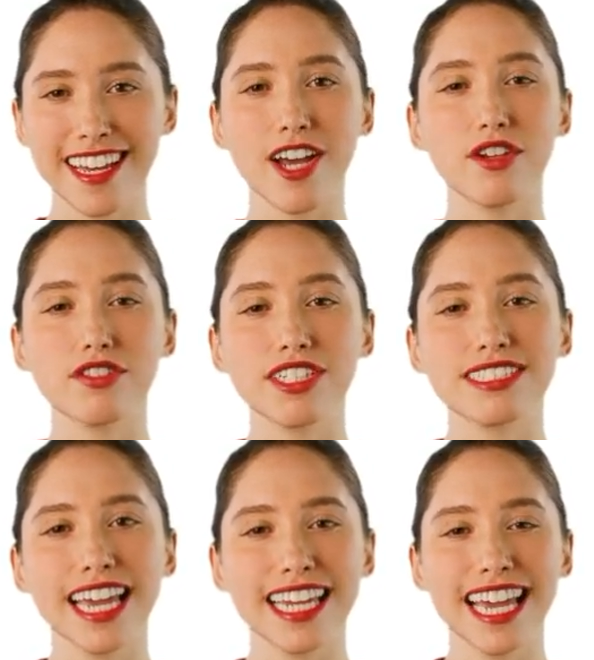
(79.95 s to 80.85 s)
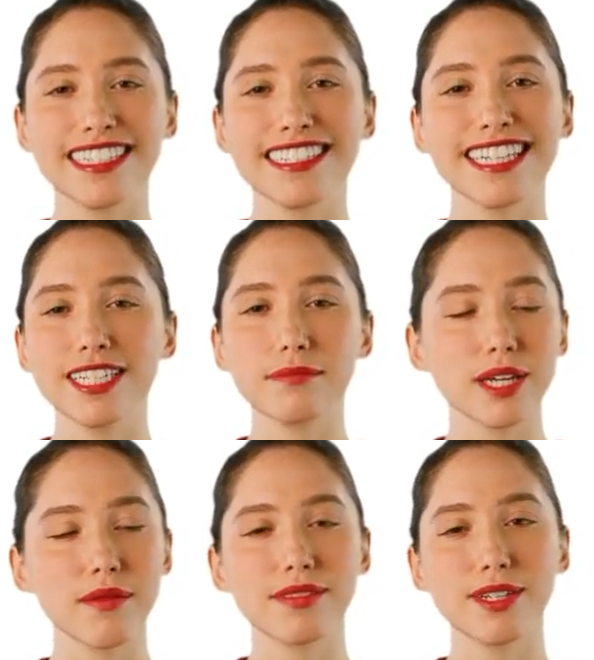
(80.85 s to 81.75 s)
Over the decades, it has
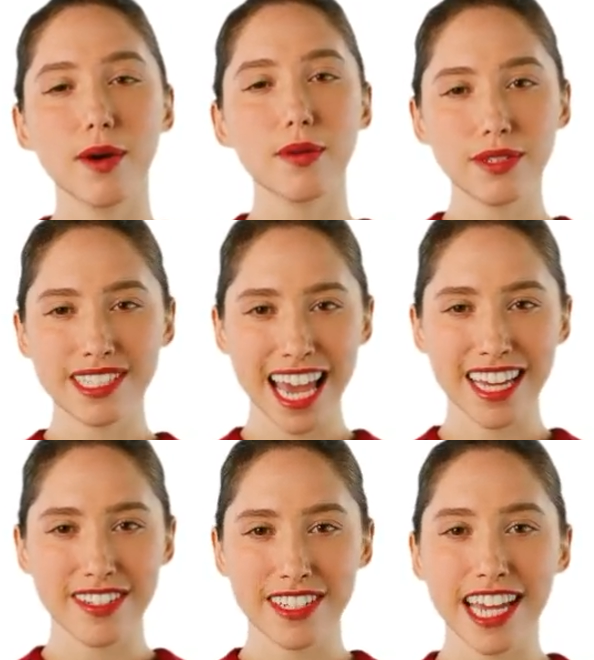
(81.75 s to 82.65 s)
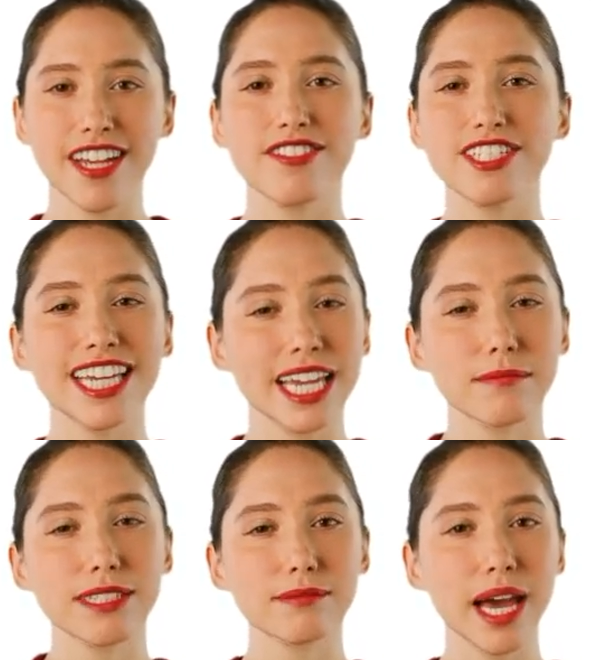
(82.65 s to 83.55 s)
become the gold standard for
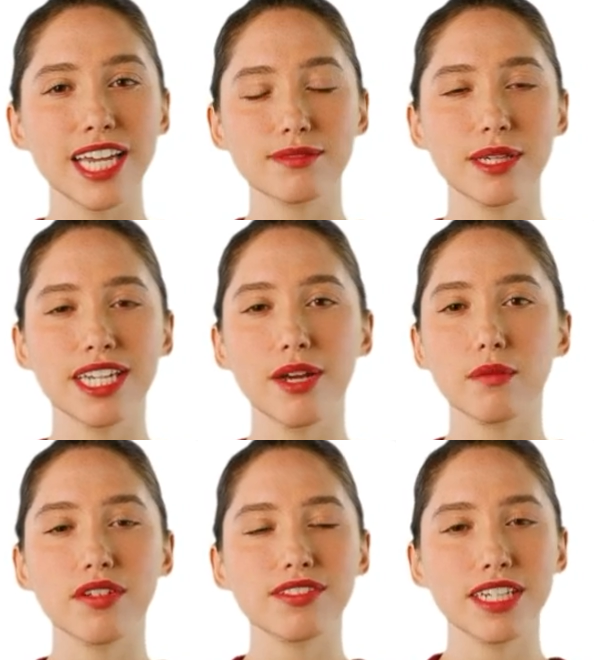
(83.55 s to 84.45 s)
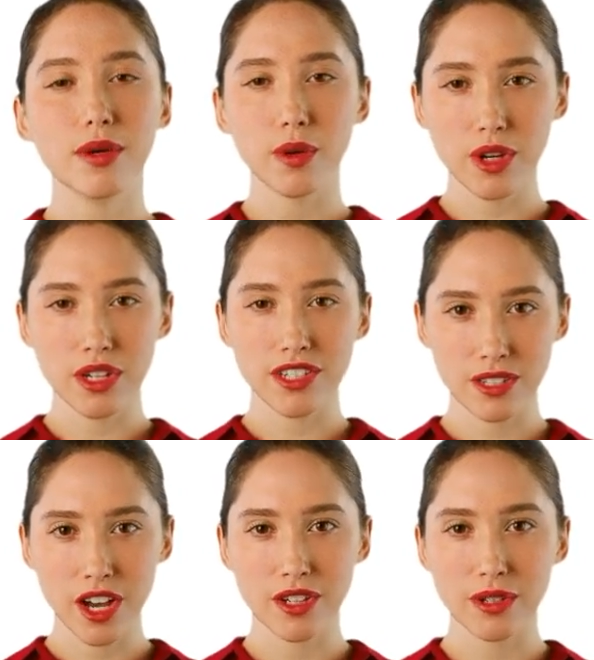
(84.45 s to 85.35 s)
database management, with SQL,
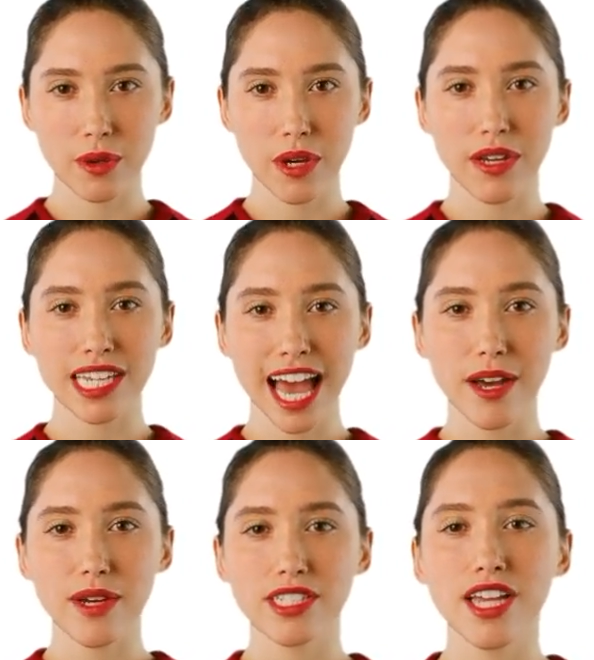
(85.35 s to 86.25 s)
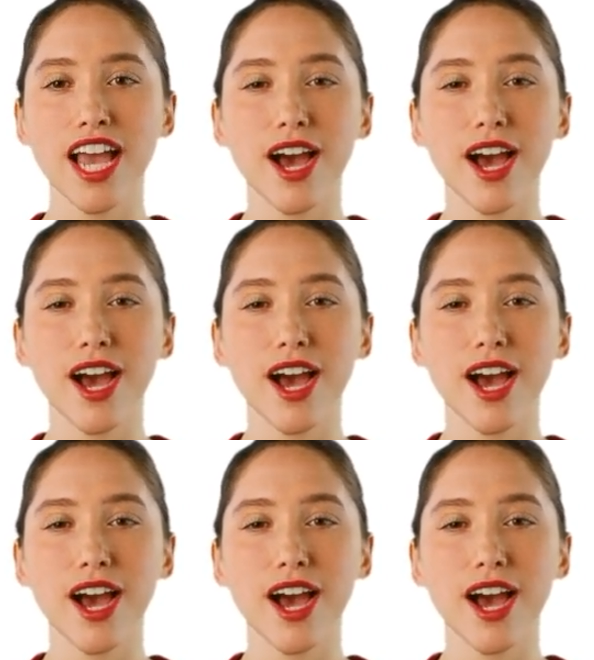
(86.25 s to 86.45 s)
structured query language,